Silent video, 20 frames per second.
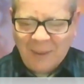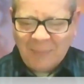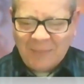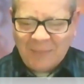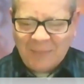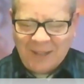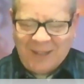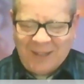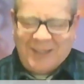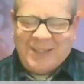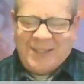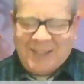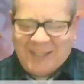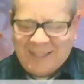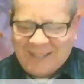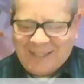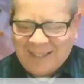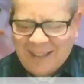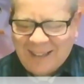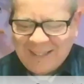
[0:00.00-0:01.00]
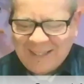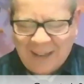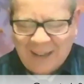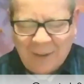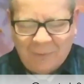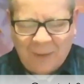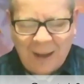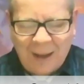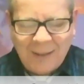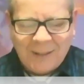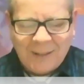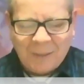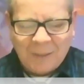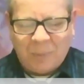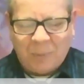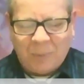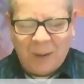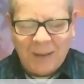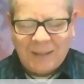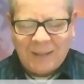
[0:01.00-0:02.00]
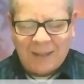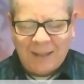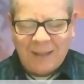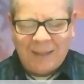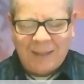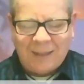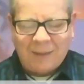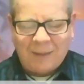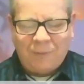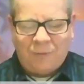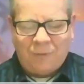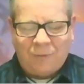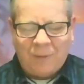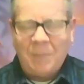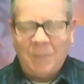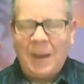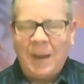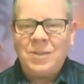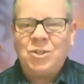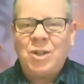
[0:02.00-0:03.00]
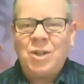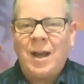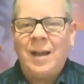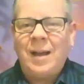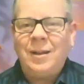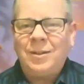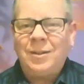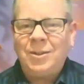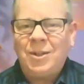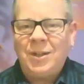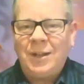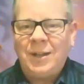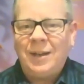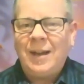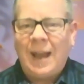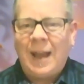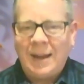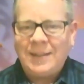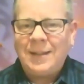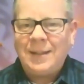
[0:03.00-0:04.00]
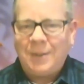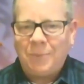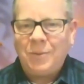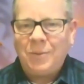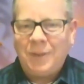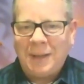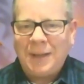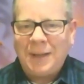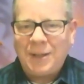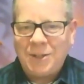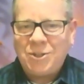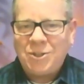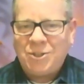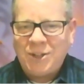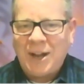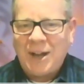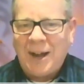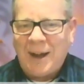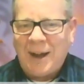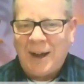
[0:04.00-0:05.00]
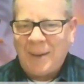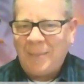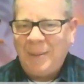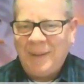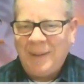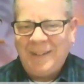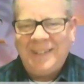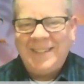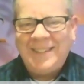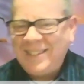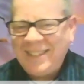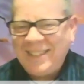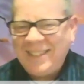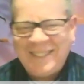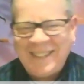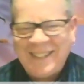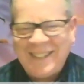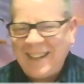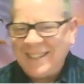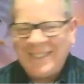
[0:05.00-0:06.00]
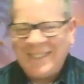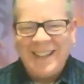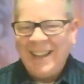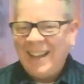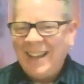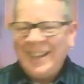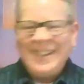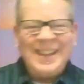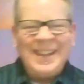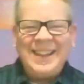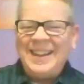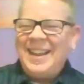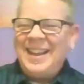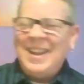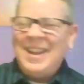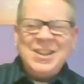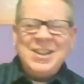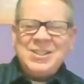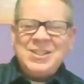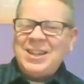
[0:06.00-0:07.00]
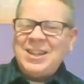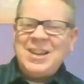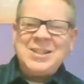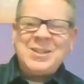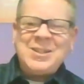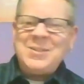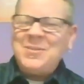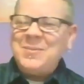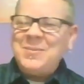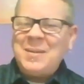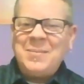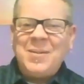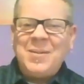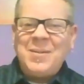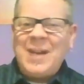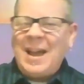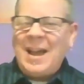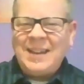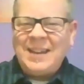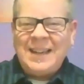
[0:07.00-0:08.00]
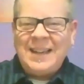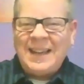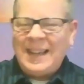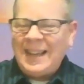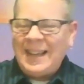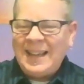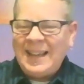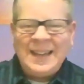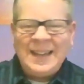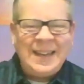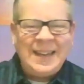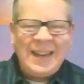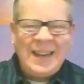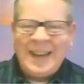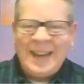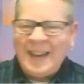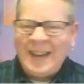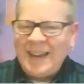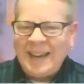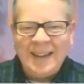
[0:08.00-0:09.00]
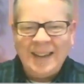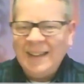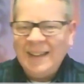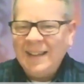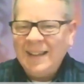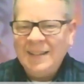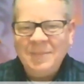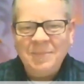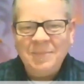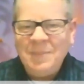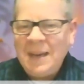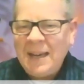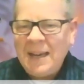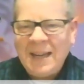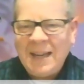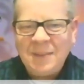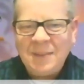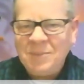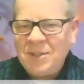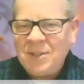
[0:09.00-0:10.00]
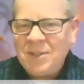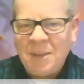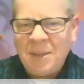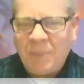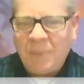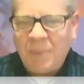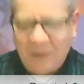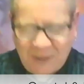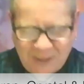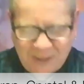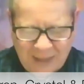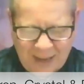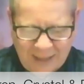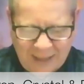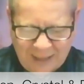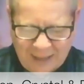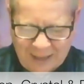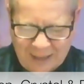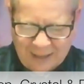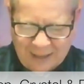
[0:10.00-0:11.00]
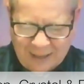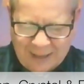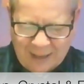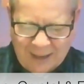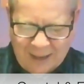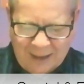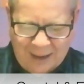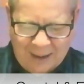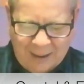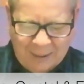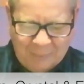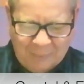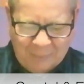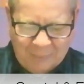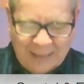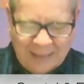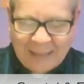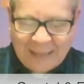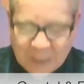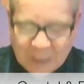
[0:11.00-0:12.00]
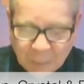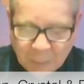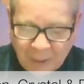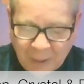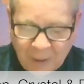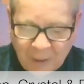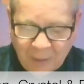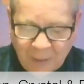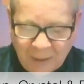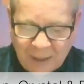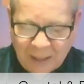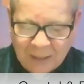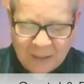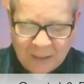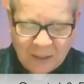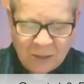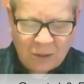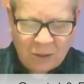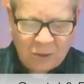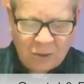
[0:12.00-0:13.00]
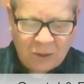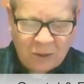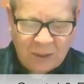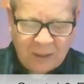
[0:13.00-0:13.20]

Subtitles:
She says, if I suppressed anything from my childhood, I did a really good job. She says she doesn't remember having any mediumship or psychic experience. And so she's